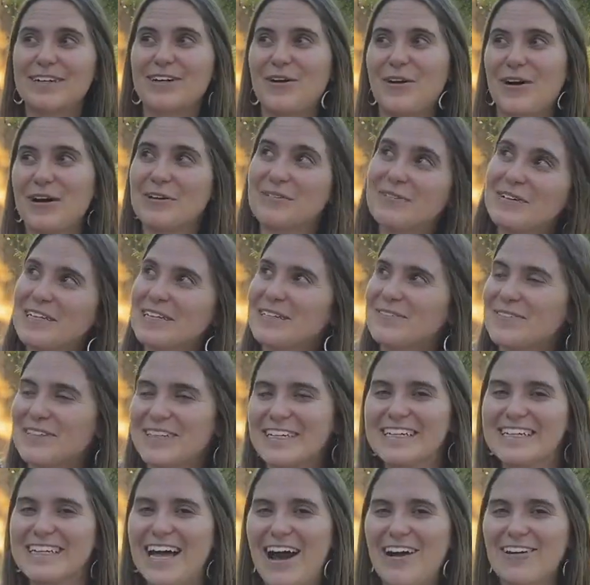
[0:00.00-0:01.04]
going
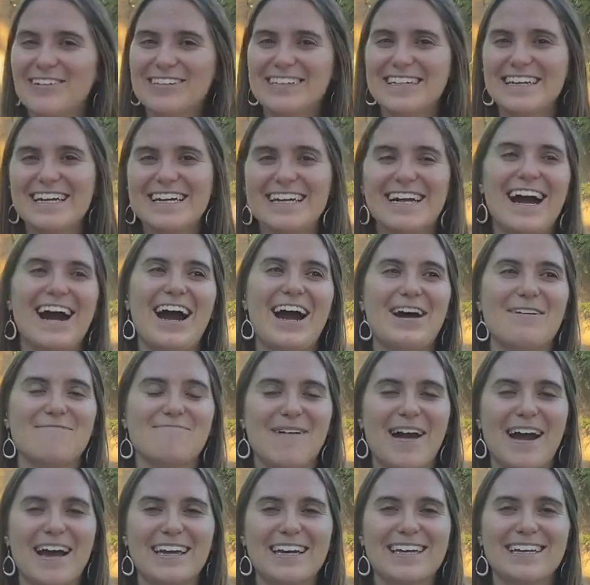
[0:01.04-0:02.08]
really loudly.
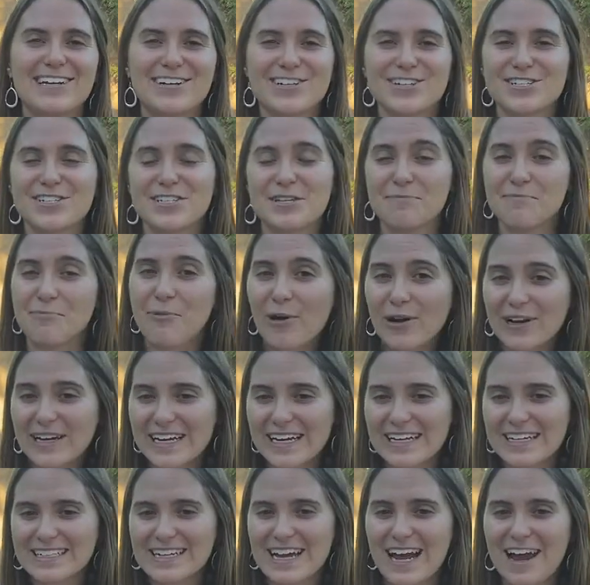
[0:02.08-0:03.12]
I hear some
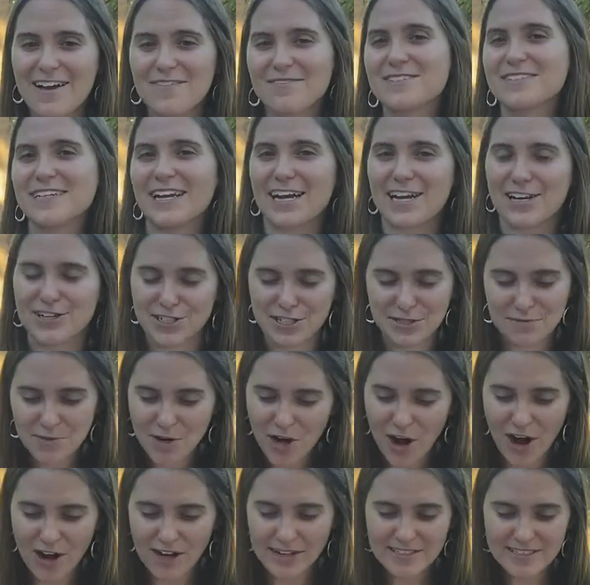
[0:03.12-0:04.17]
mourning doves and I hear some
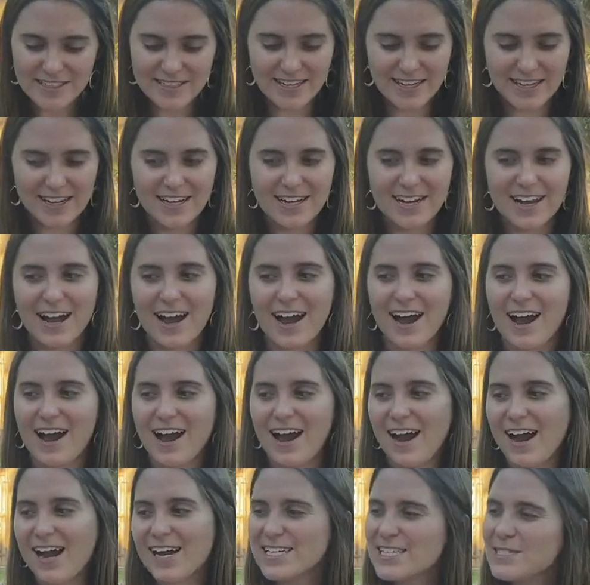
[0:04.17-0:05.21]
cars.
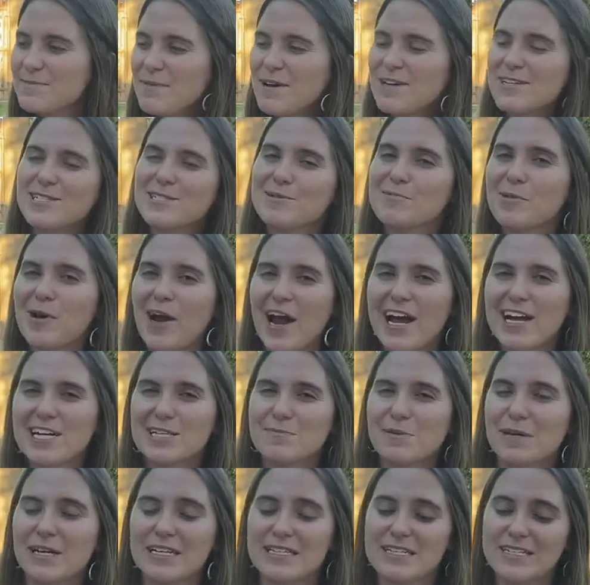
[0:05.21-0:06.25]
I smell some
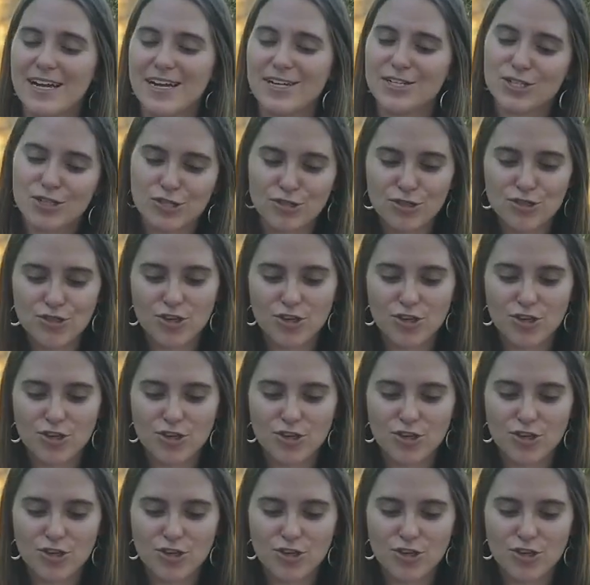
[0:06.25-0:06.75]
grass, but it's not too